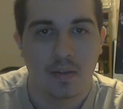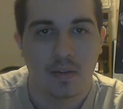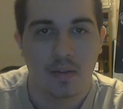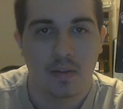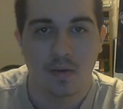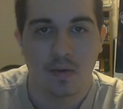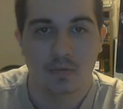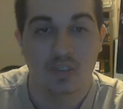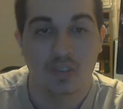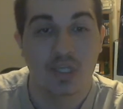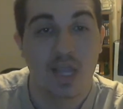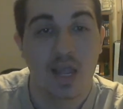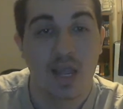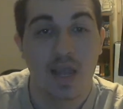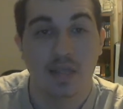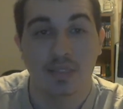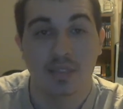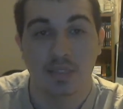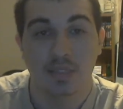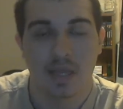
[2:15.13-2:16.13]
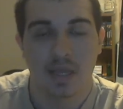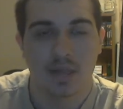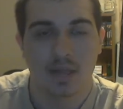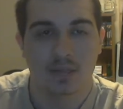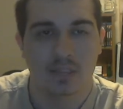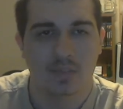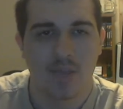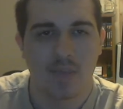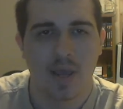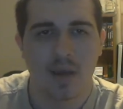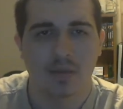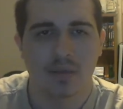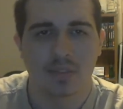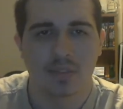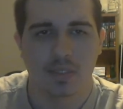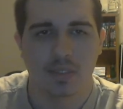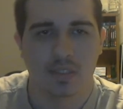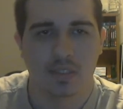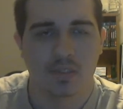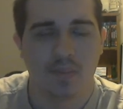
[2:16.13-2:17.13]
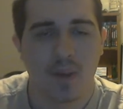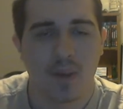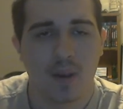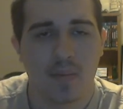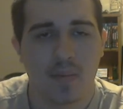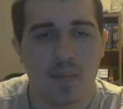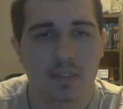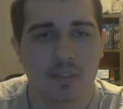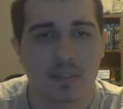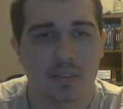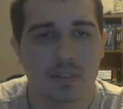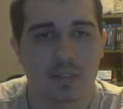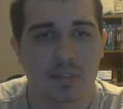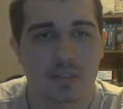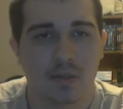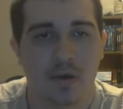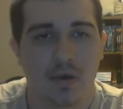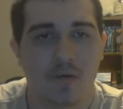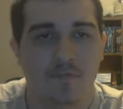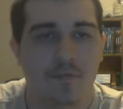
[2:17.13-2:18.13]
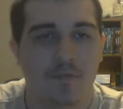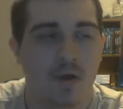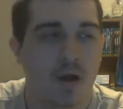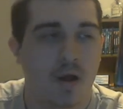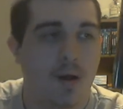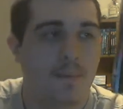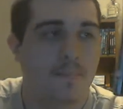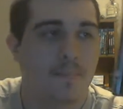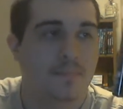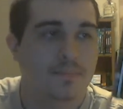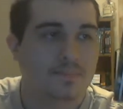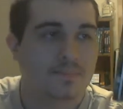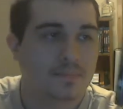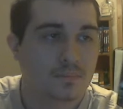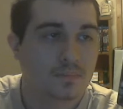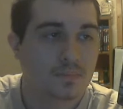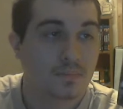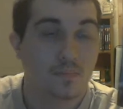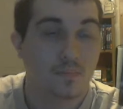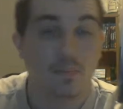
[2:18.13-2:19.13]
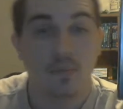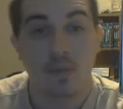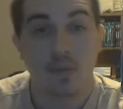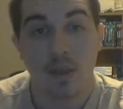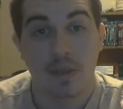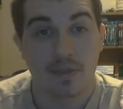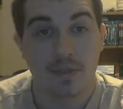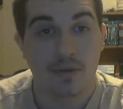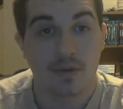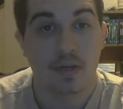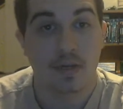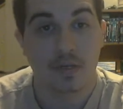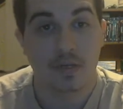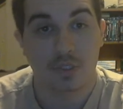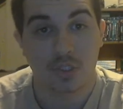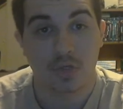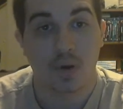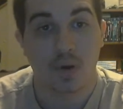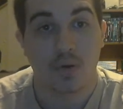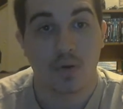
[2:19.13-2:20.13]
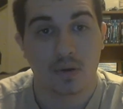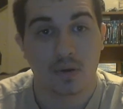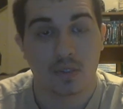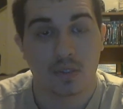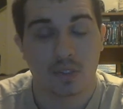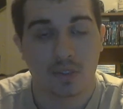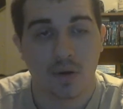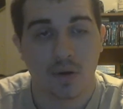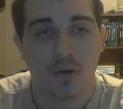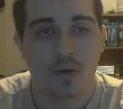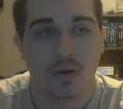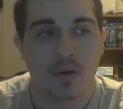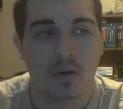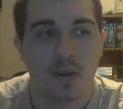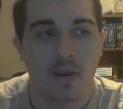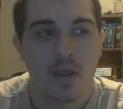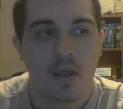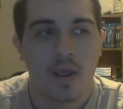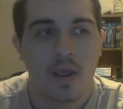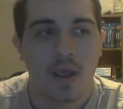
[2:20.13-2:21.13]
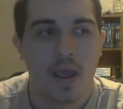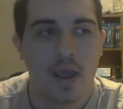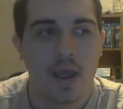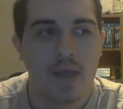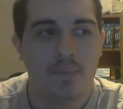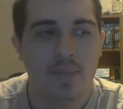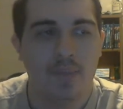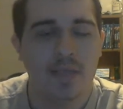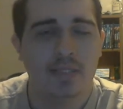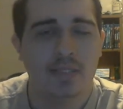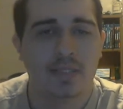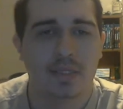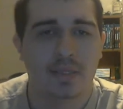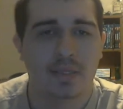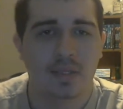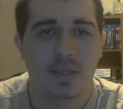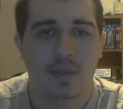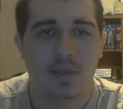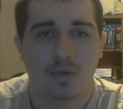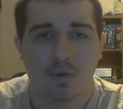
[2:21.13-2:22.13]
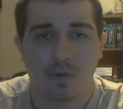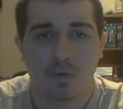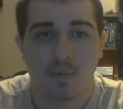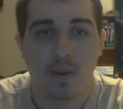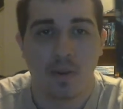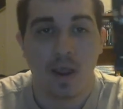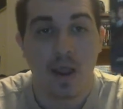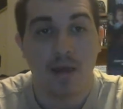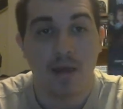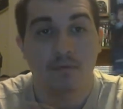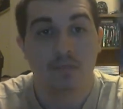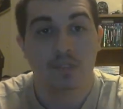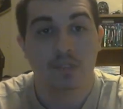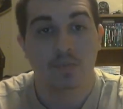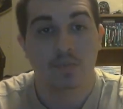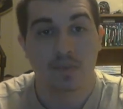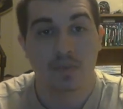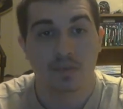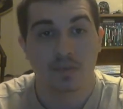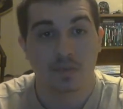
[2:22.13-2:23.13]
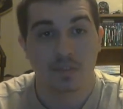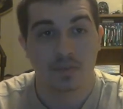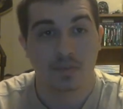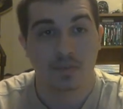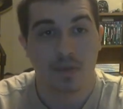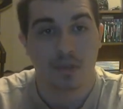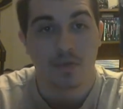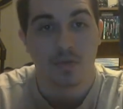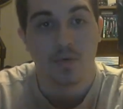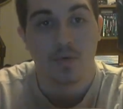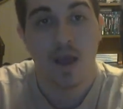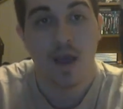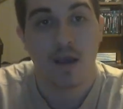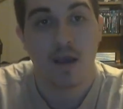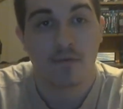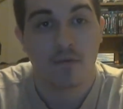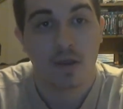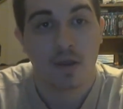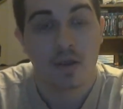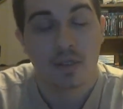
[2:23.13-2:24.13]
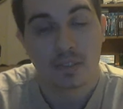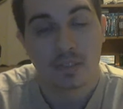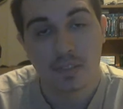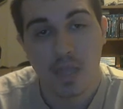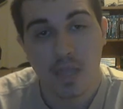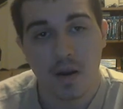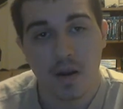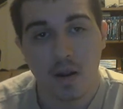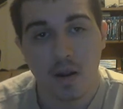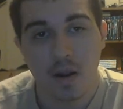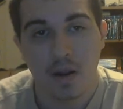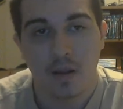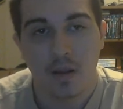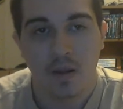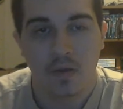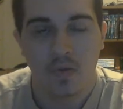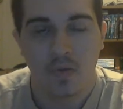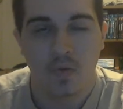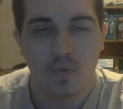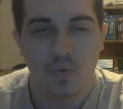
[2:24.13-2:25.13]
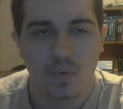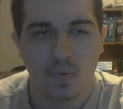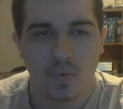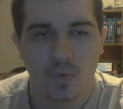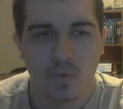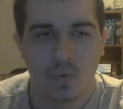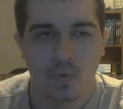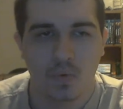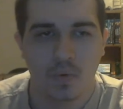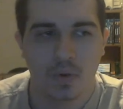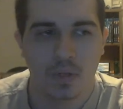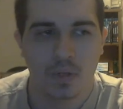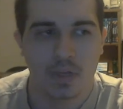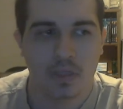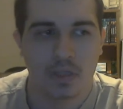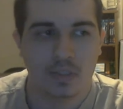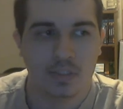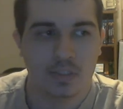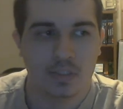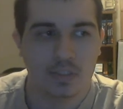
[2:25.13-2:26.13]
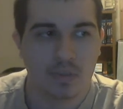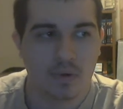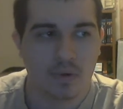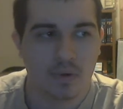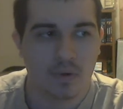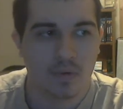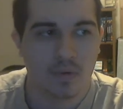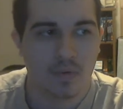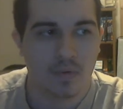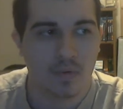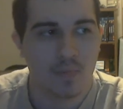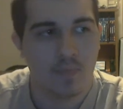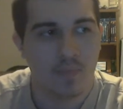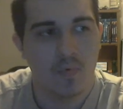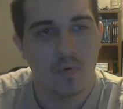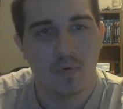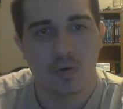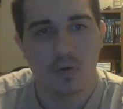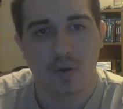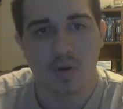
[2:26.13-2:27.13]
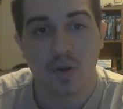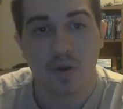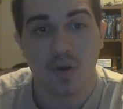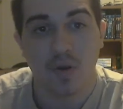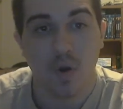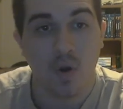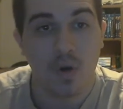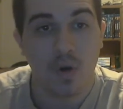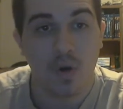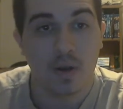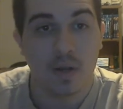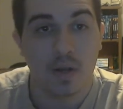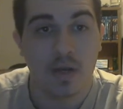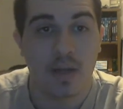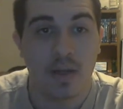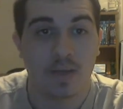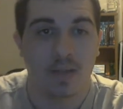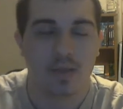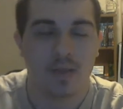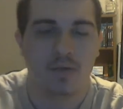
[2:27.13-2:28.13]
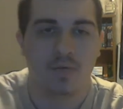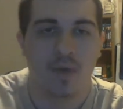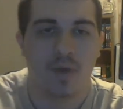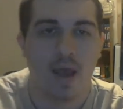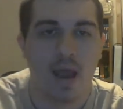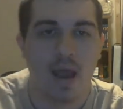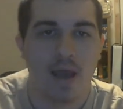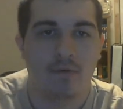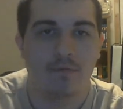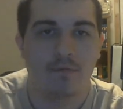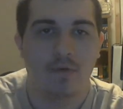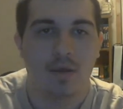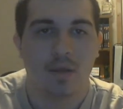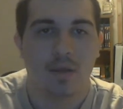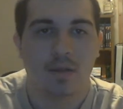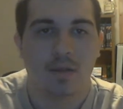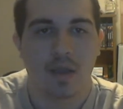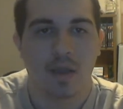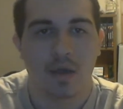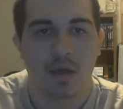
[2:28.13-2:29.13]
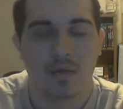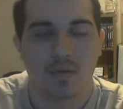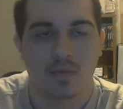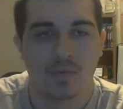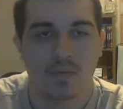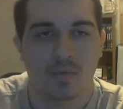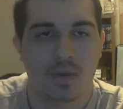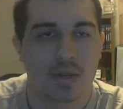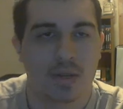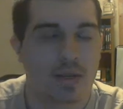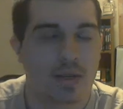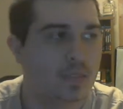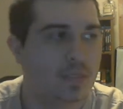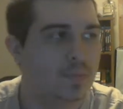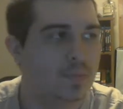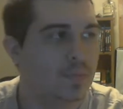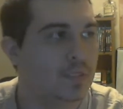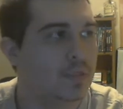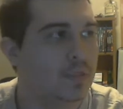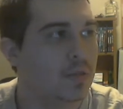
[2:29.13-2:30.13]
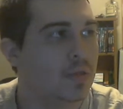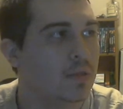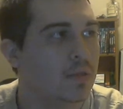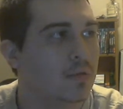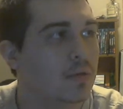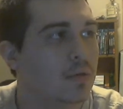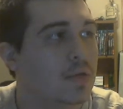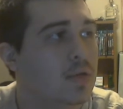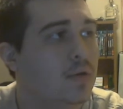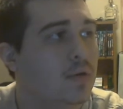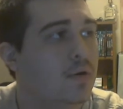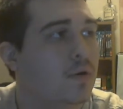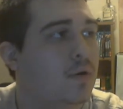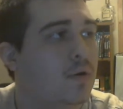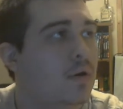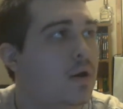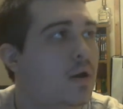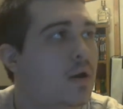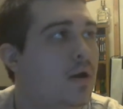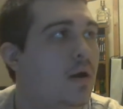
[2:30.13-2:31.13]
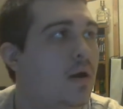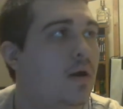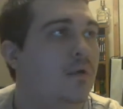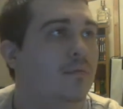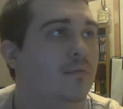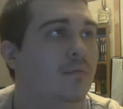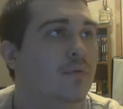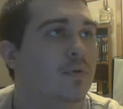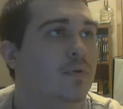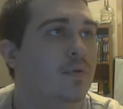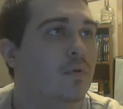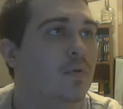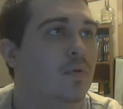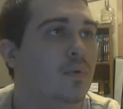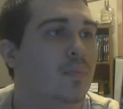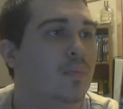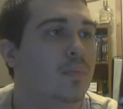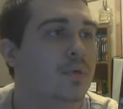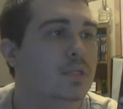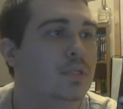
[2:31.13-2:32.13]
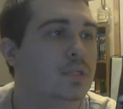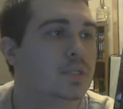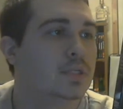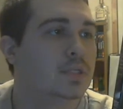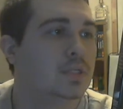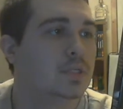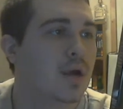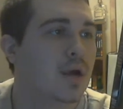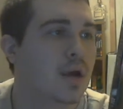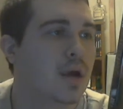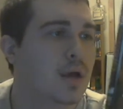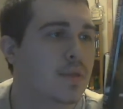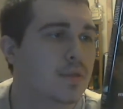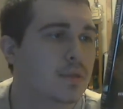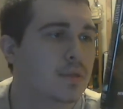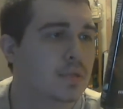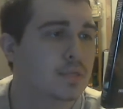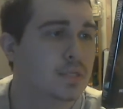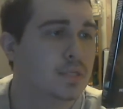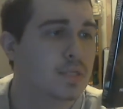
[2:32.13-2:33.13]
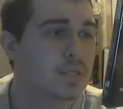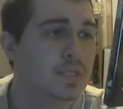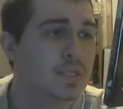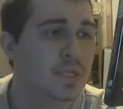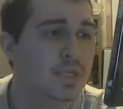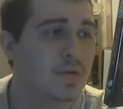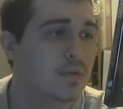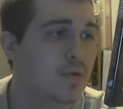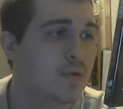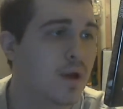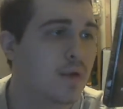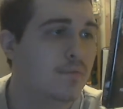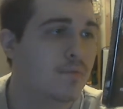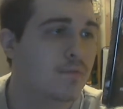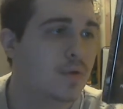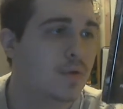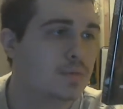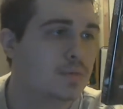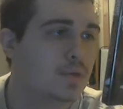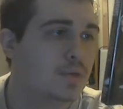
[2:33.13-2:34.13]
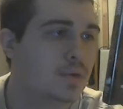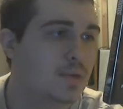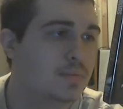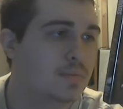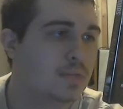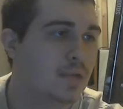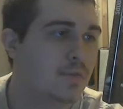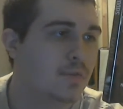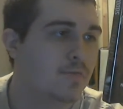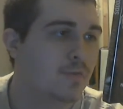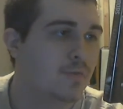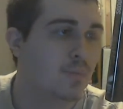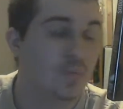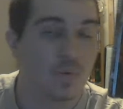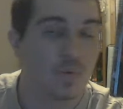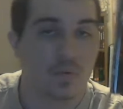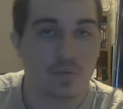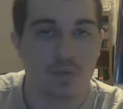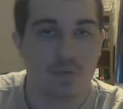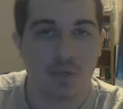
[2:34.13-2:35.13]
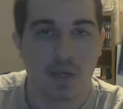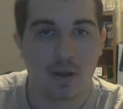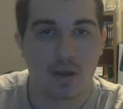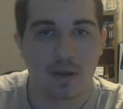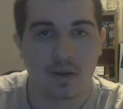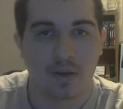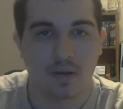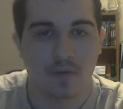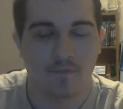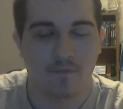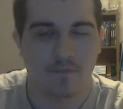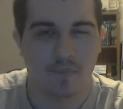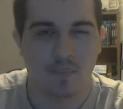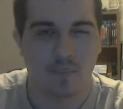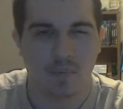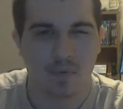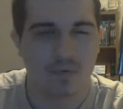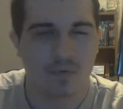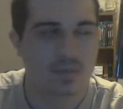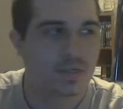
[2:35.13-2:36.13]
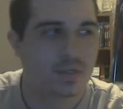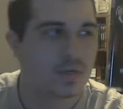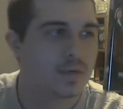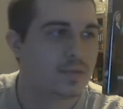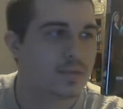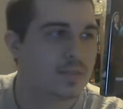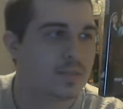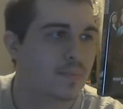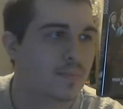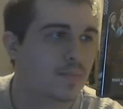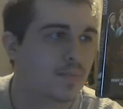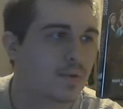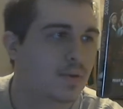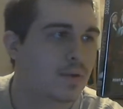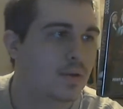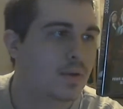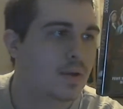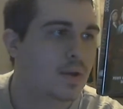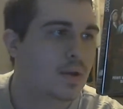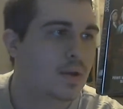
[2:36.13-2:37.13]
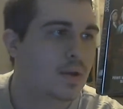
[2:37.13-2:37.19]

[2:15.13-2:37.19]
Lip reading: you know, chants and spells and experiments and stuff, and they're getting stronger and stronger, and basically the group kind of splinters a bit. You have Sarah, who is, you know, more good-hearted, and then you have the other three, especially the leader of the group, which is, she's in a lot of films. Her name's like Fabruza or something.